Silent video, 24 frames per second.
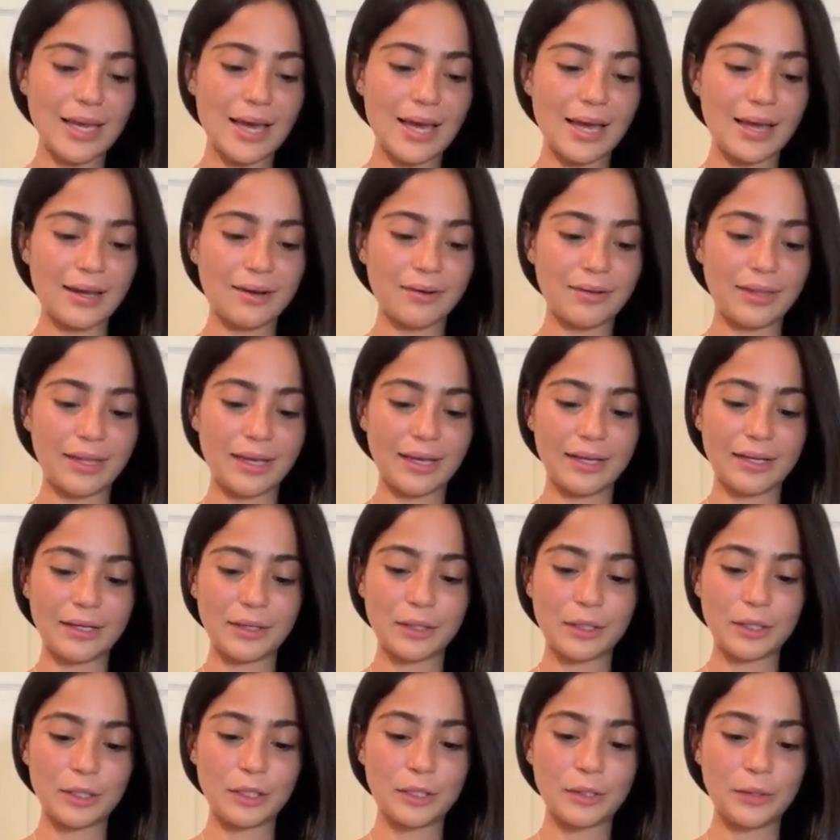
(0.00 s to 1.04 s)
And they
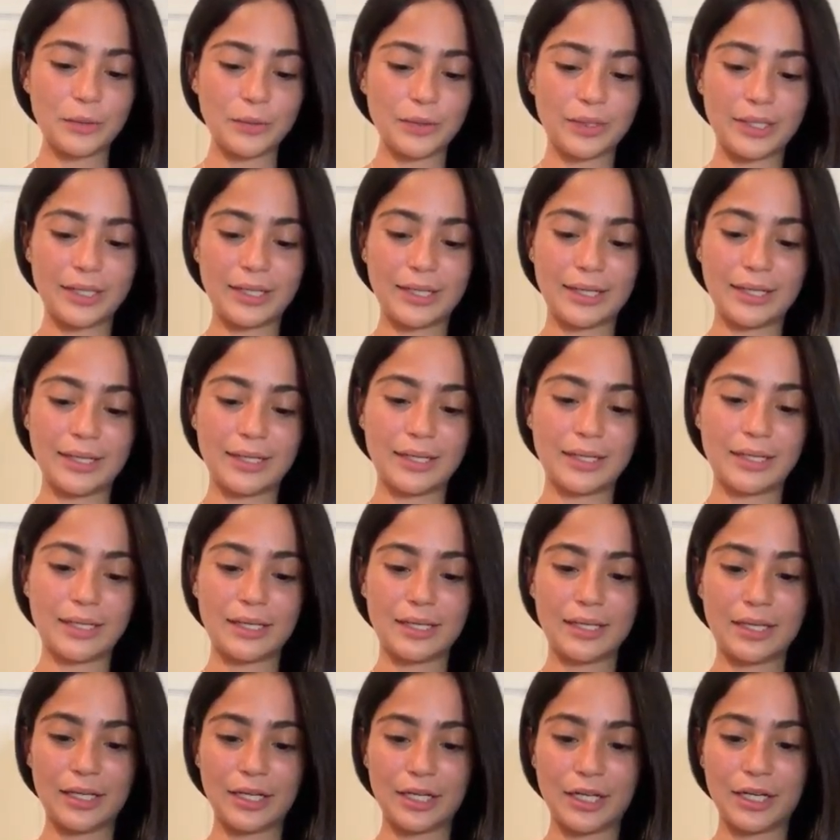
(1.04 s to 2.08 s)
included in
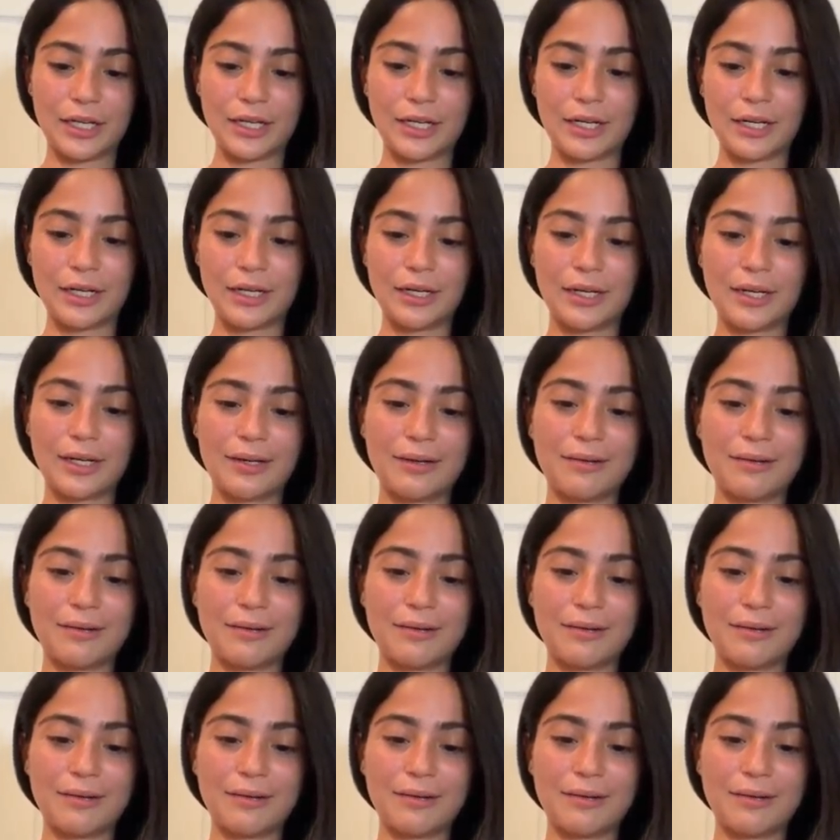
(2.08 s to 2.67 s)
here,